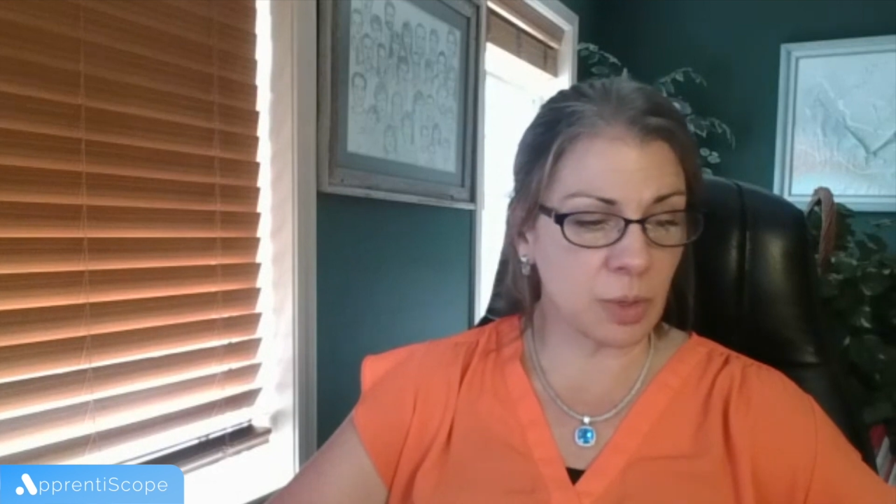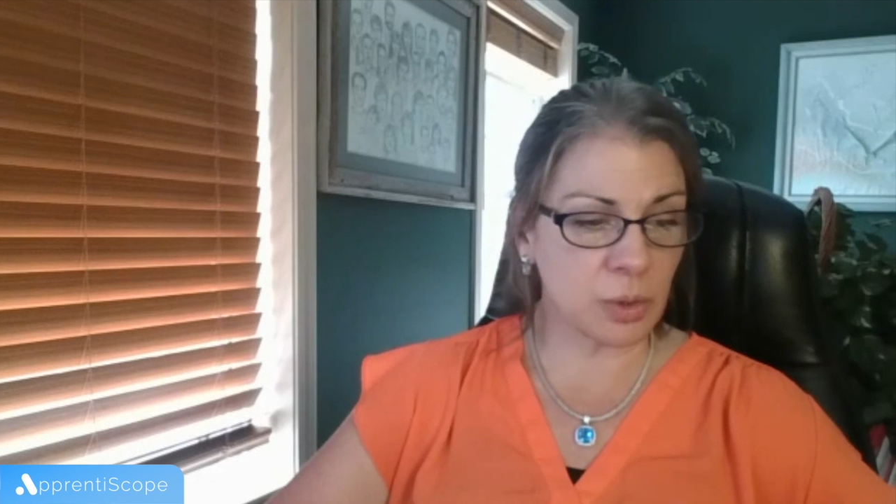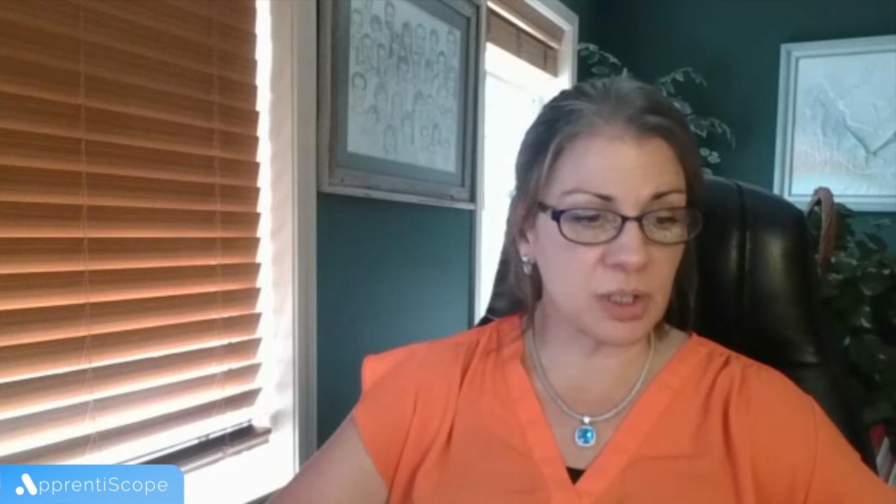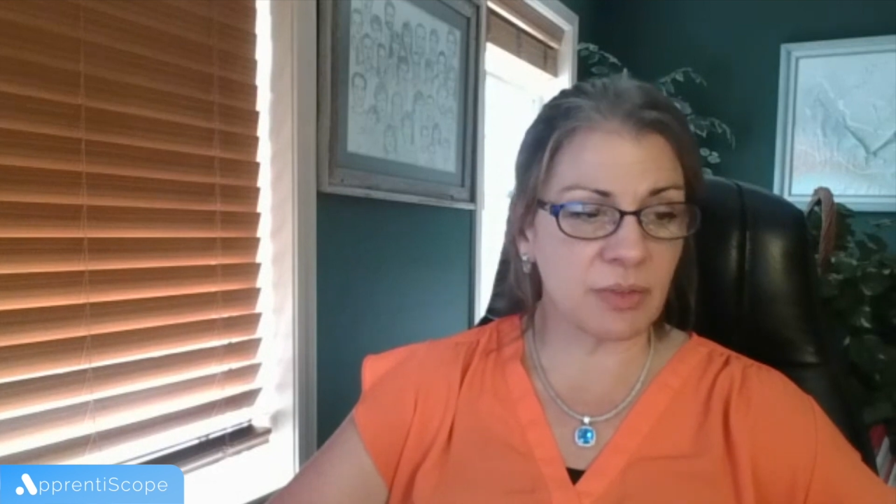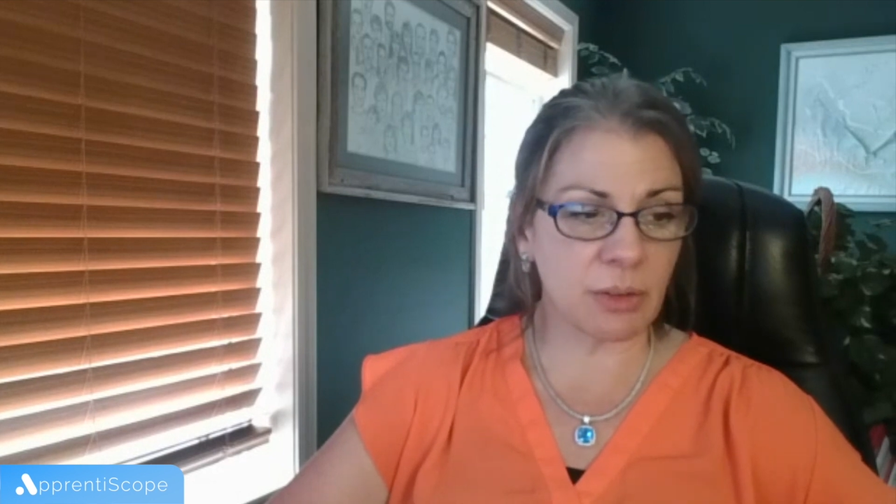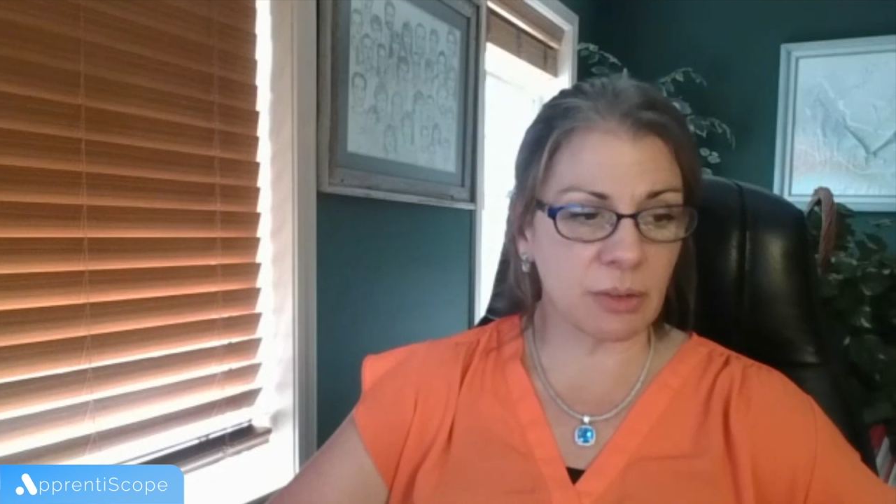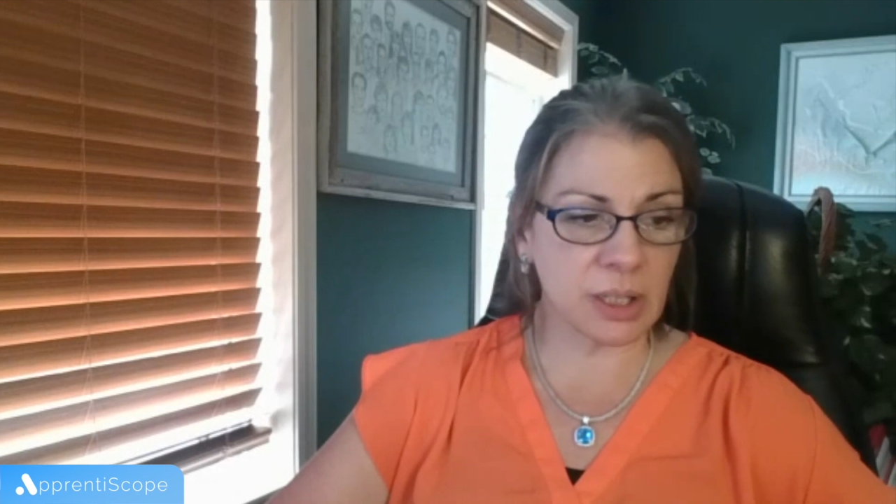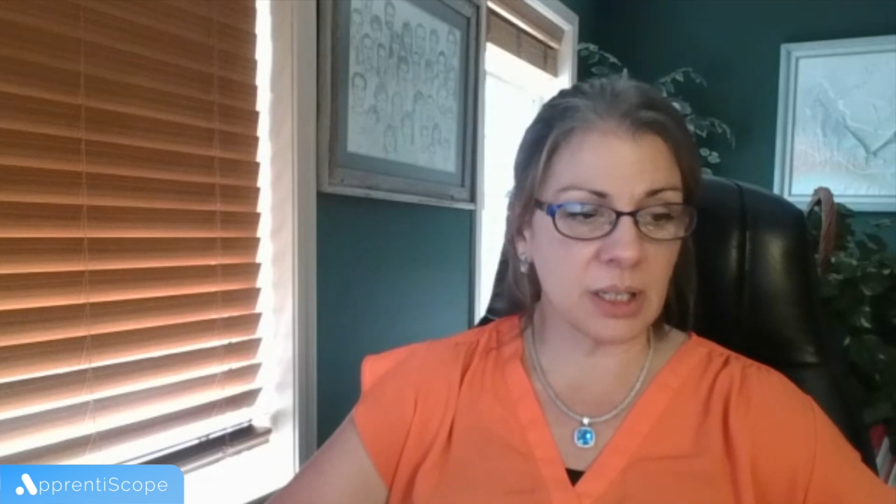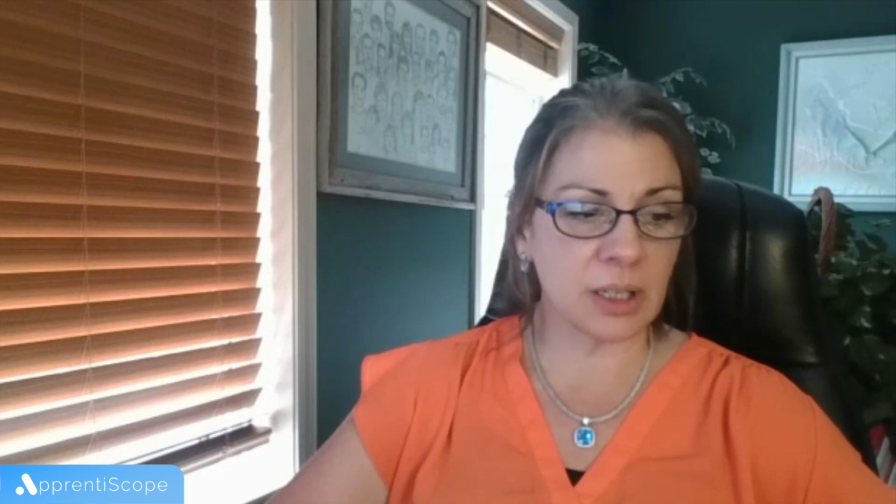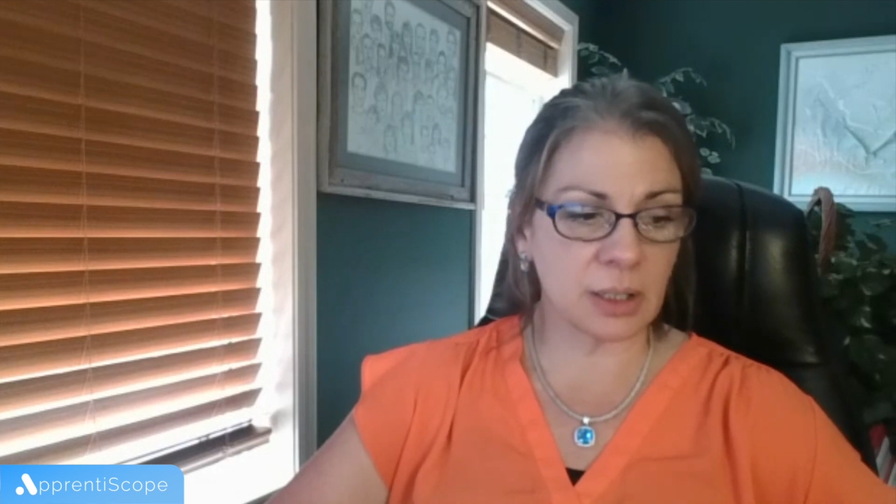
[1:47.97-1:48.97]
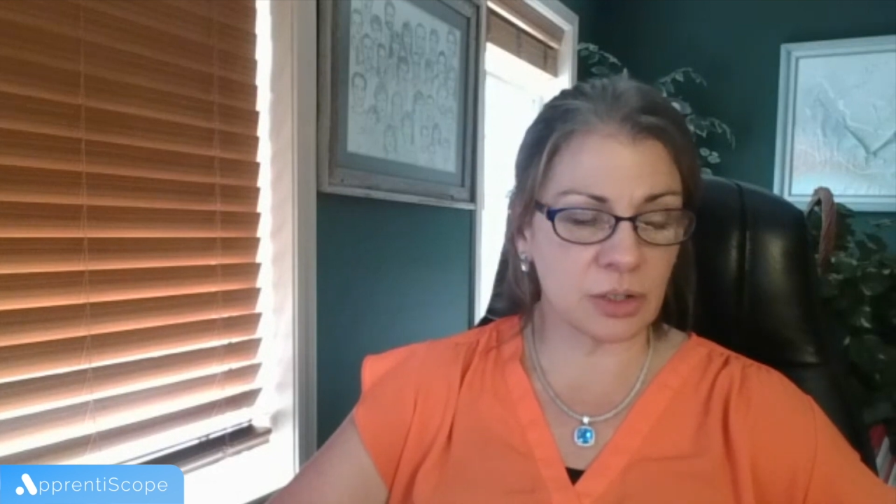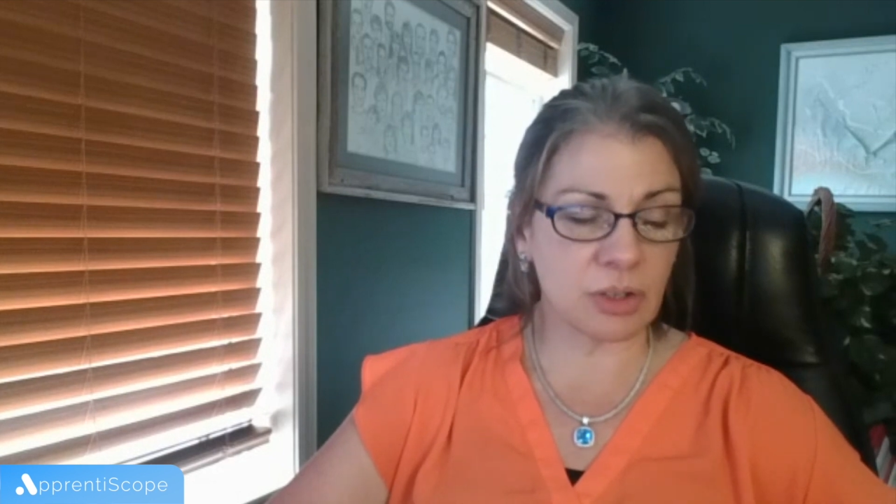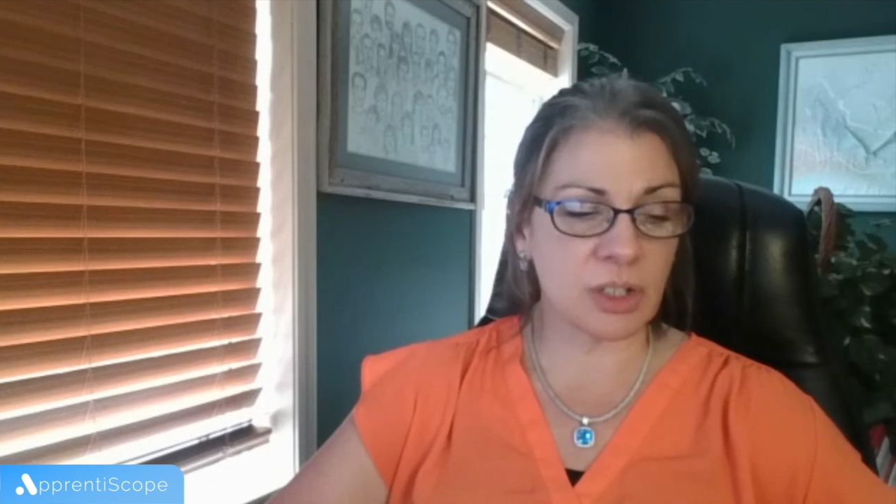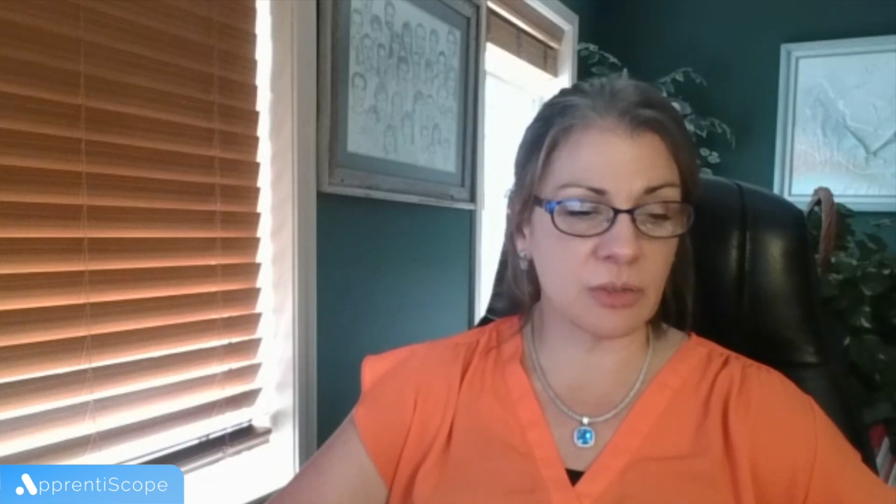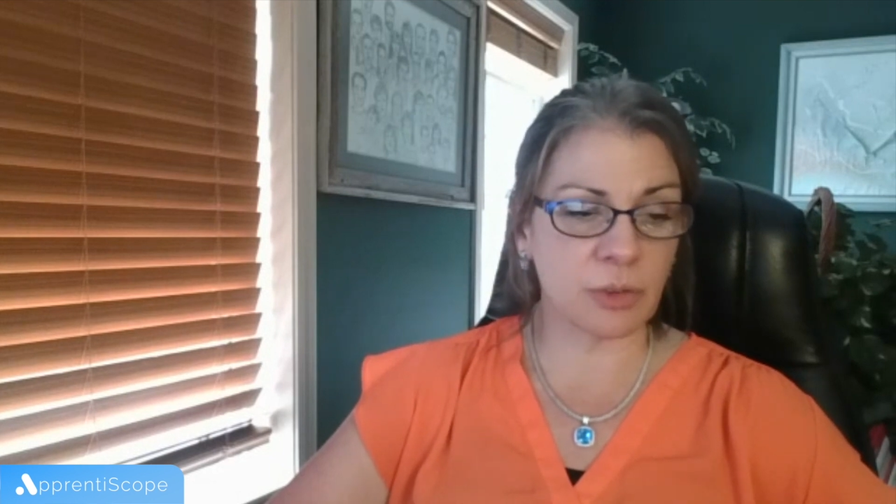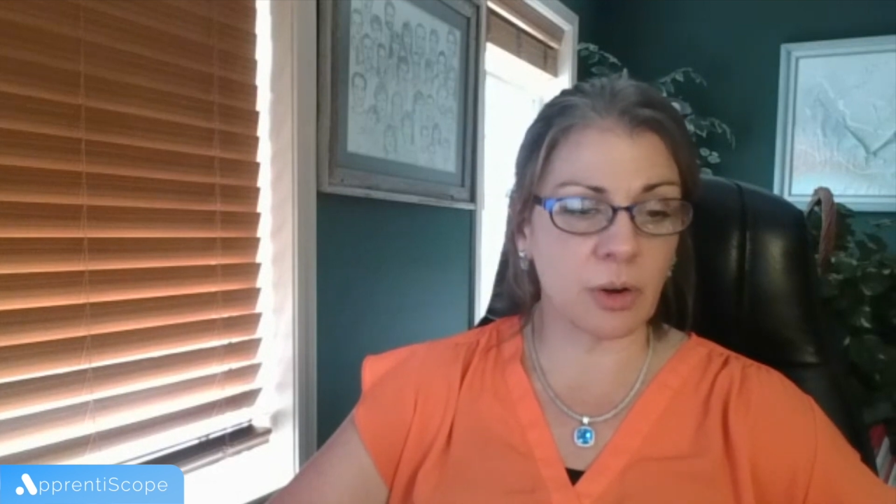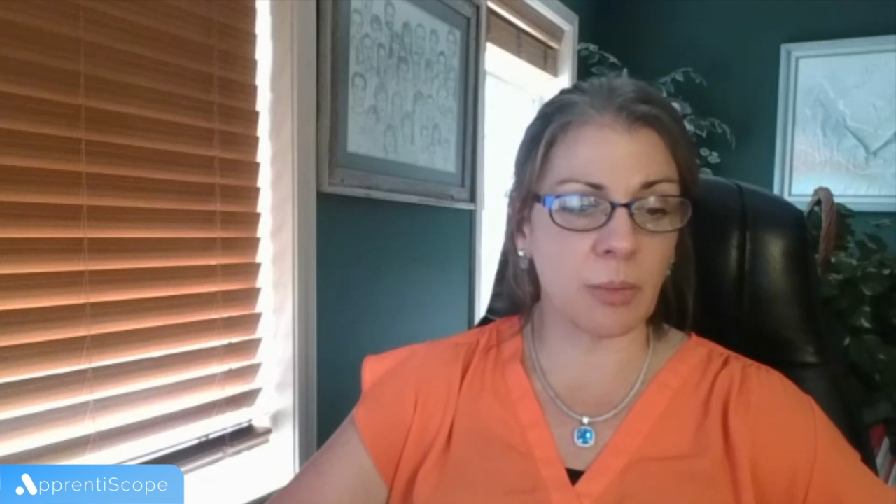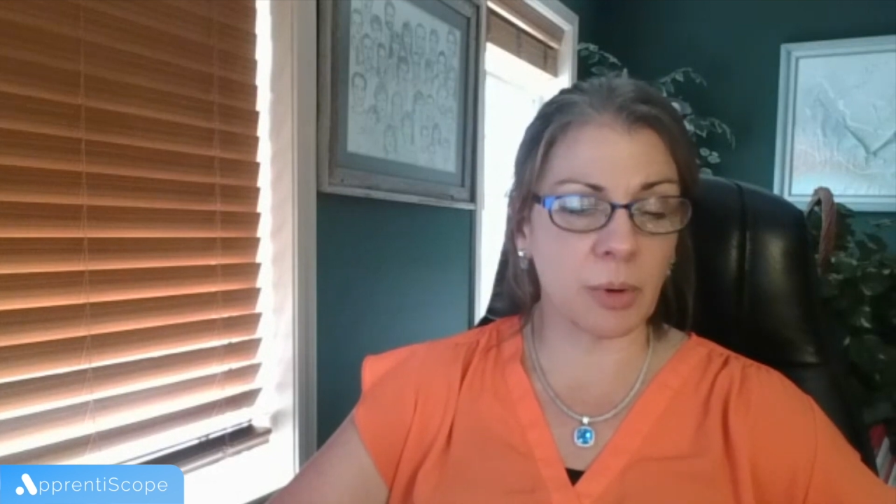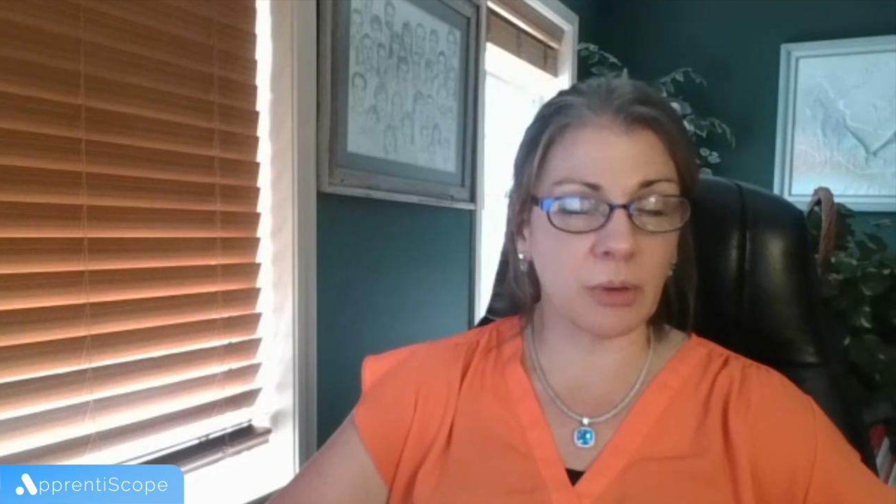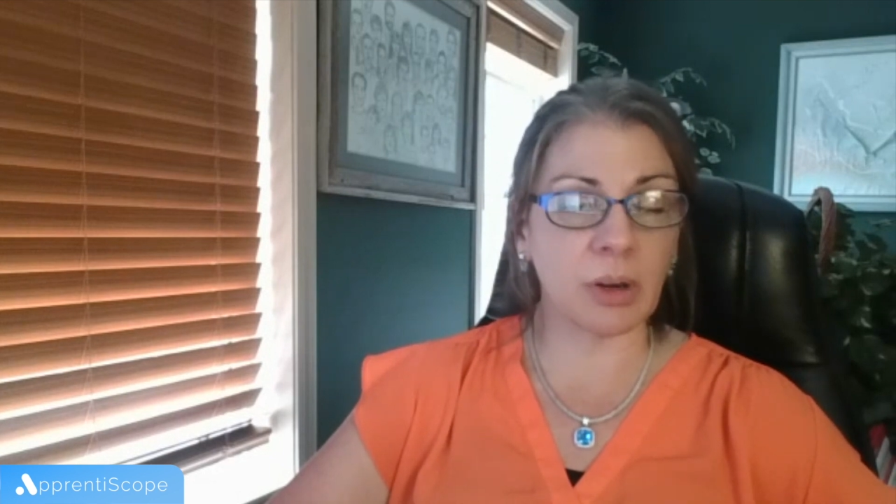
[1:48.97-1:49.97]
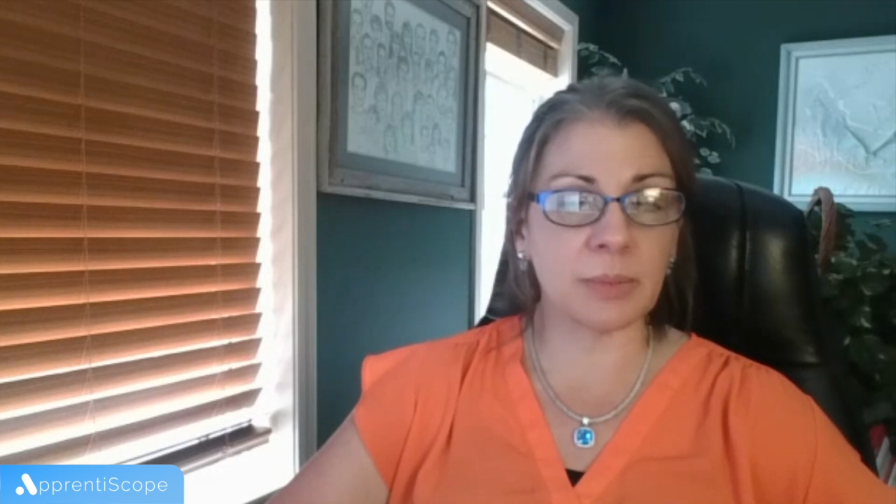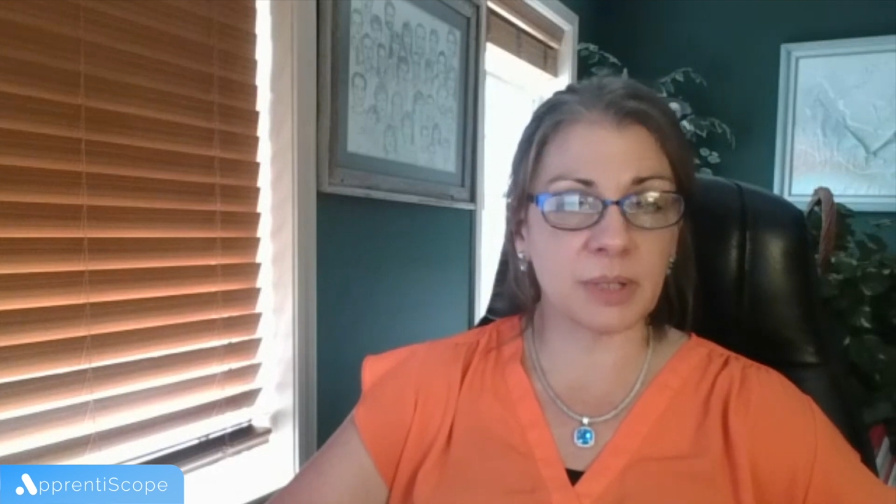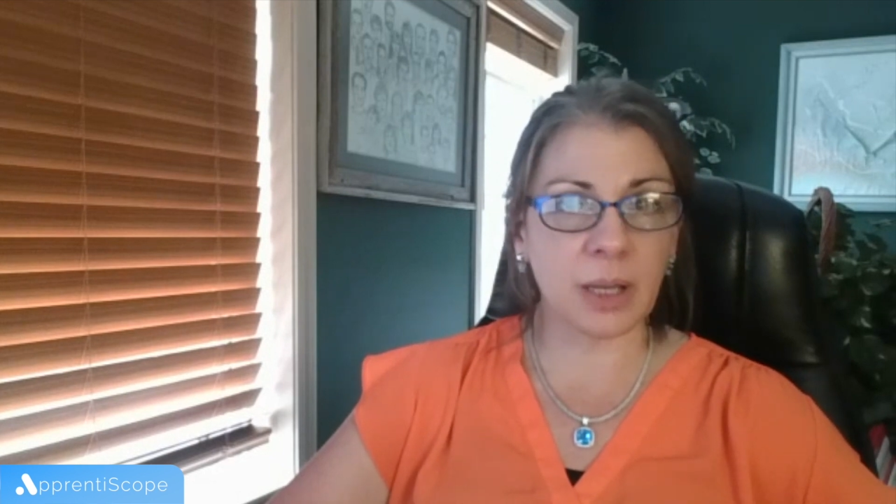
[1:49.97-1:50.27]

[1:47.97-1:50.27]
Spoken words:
most of our related instruction for our programs